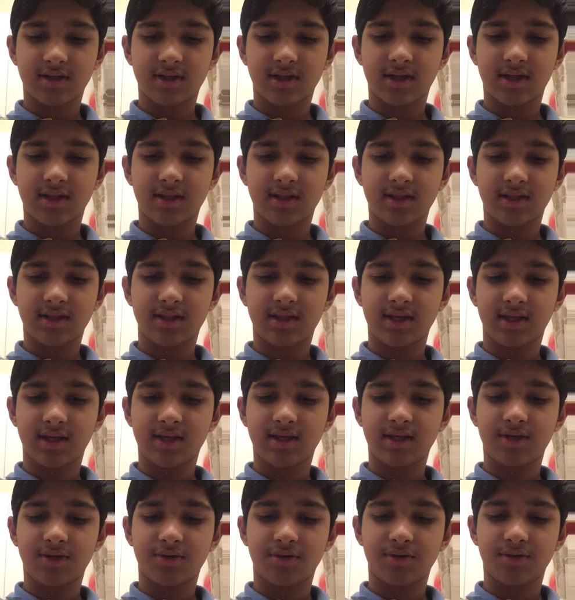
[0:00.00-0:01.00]
and
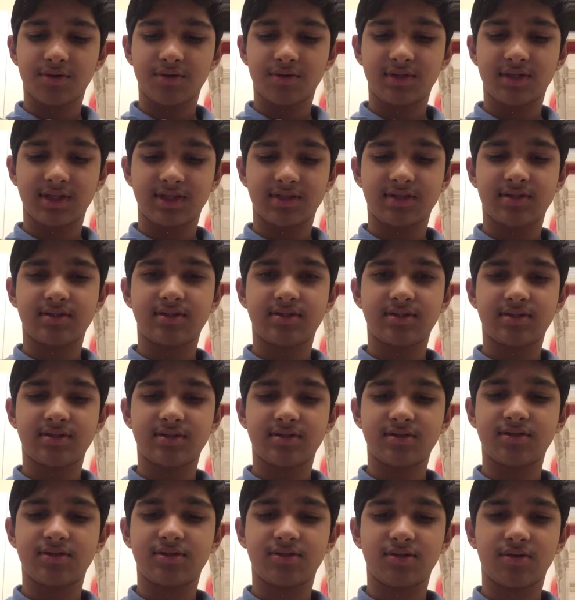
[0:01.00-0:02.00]
then you do this.
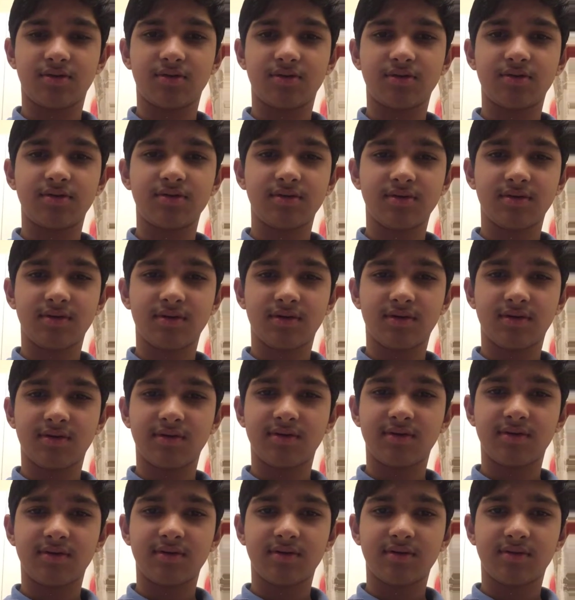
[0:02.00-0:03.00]
So
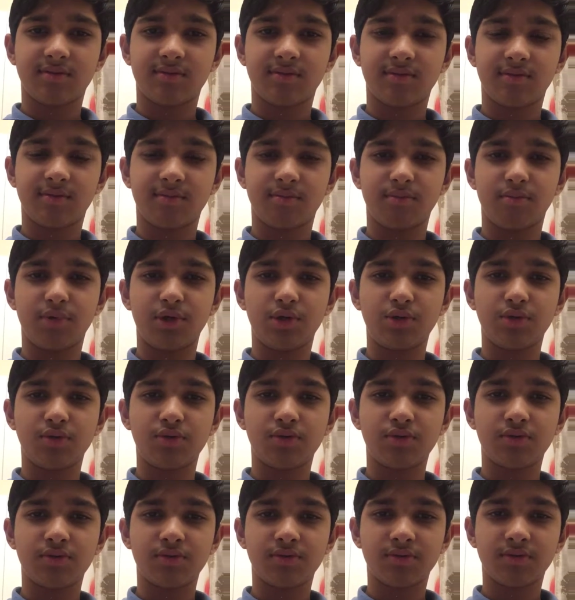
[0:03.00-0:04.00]

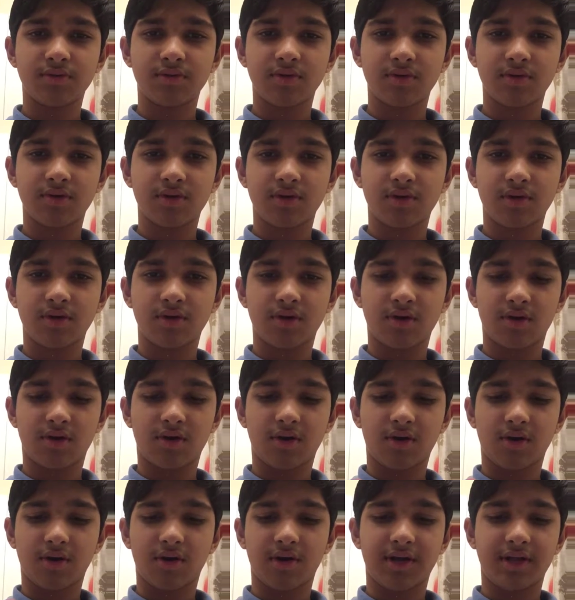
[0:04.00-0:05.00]
blue,
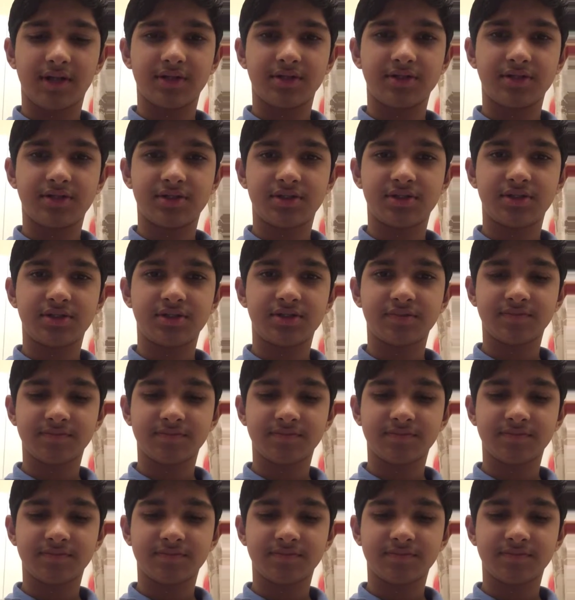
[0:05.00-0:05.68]
orange.